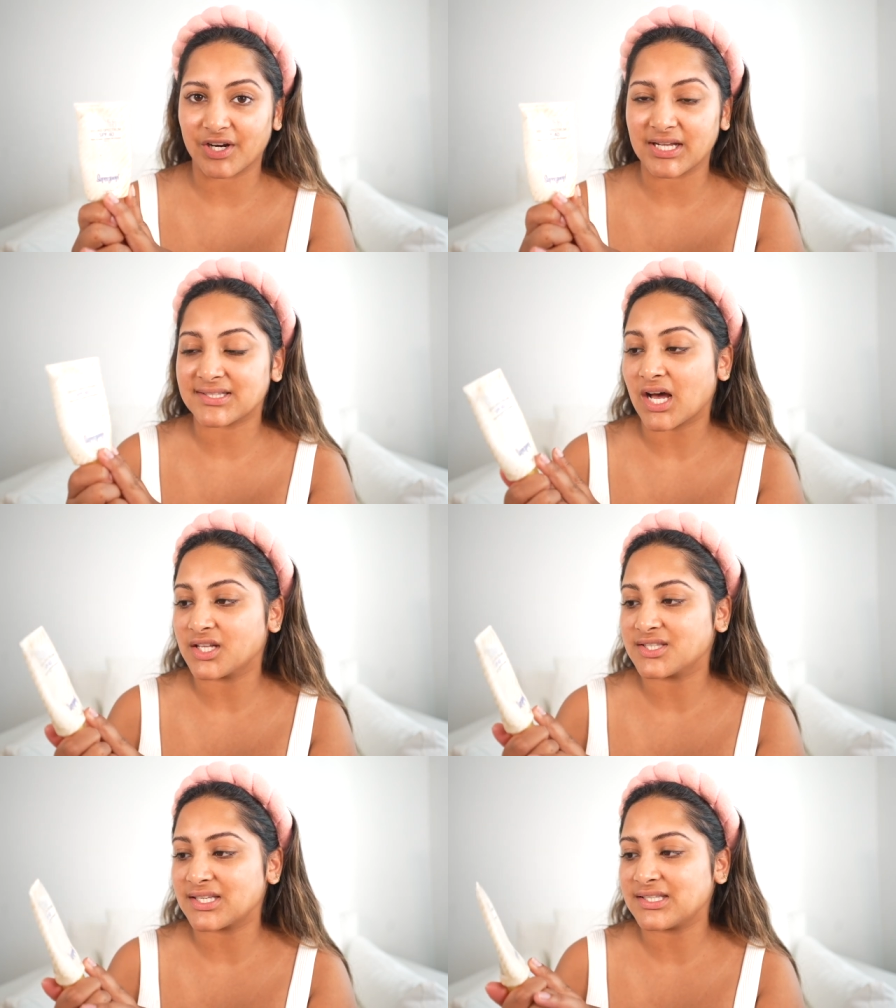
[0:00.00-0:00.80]
It's
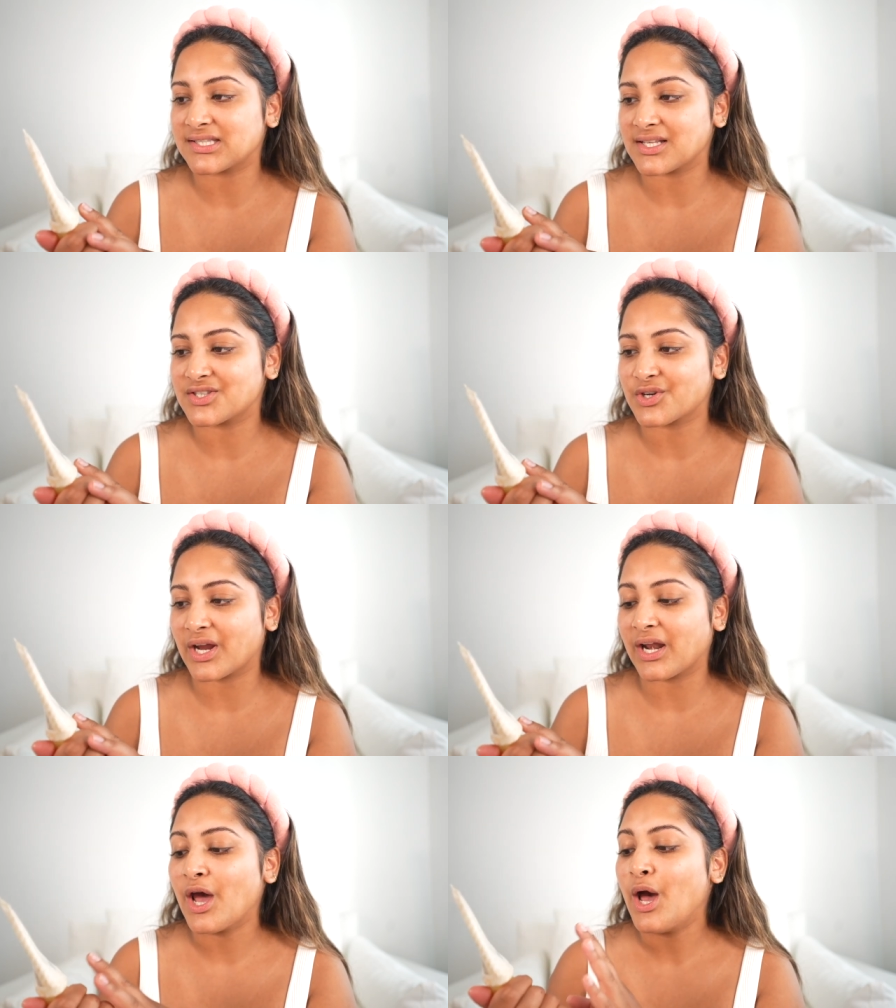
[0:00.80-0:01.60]
Unseen
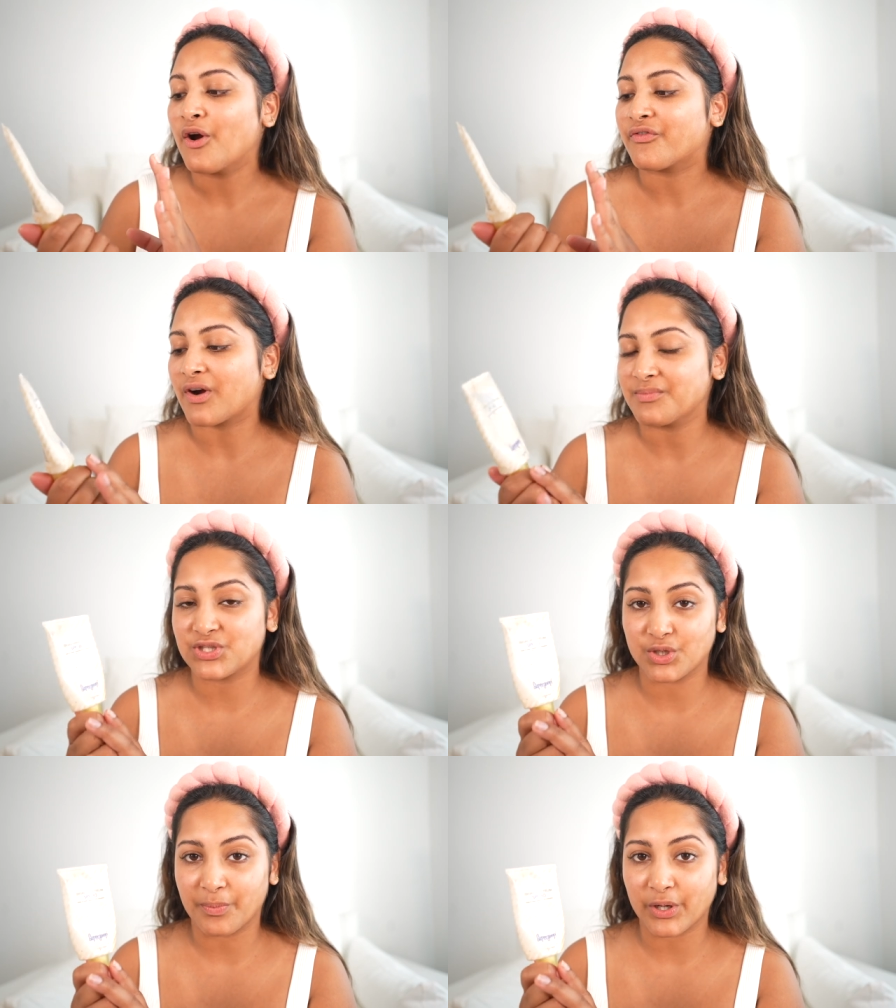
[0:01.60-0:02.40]
Sunscreen from
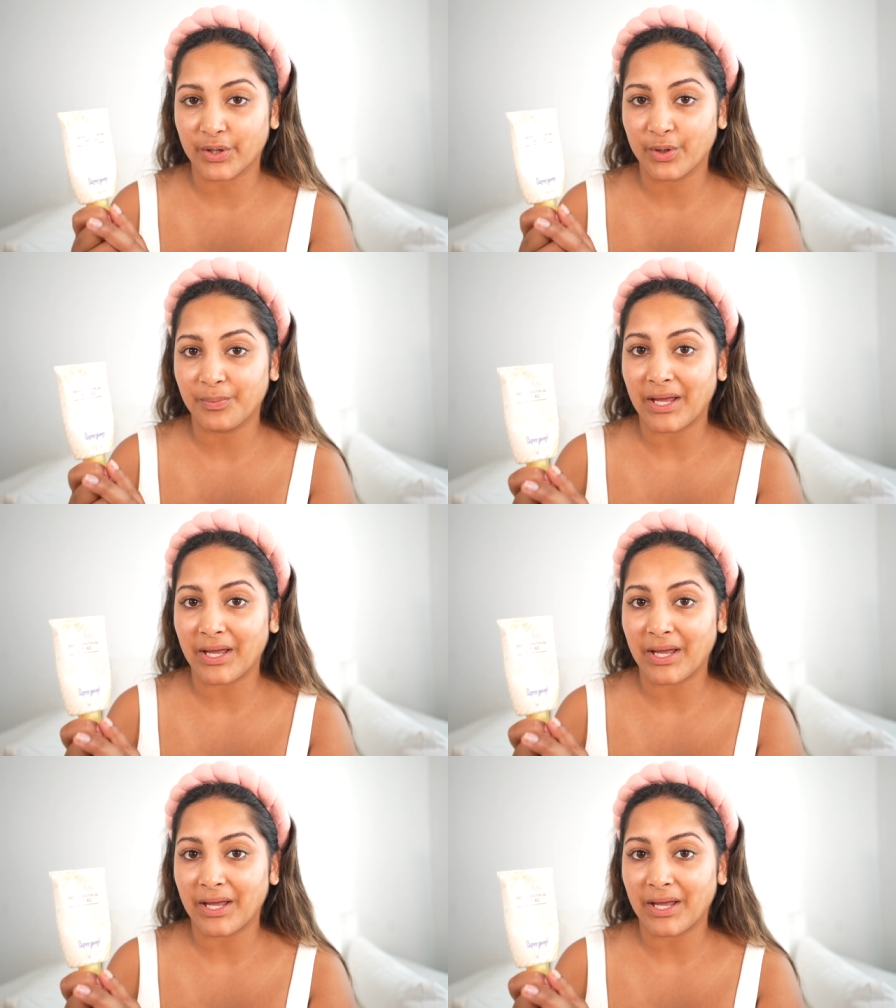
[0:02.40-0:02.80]
Supergoop,